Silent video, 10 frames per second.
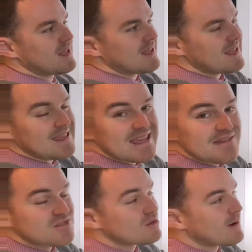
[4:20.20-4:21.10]
He
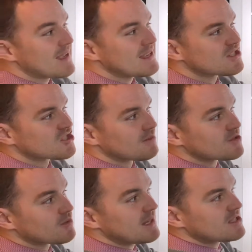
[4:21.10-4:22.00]
gives away some
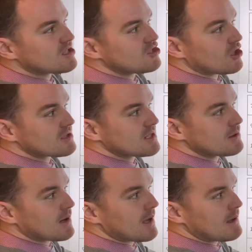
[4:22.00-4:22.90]
sweets to Jonty,
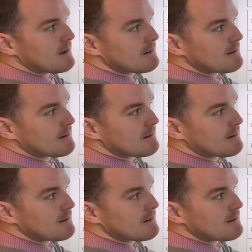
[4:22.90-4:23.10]
okay?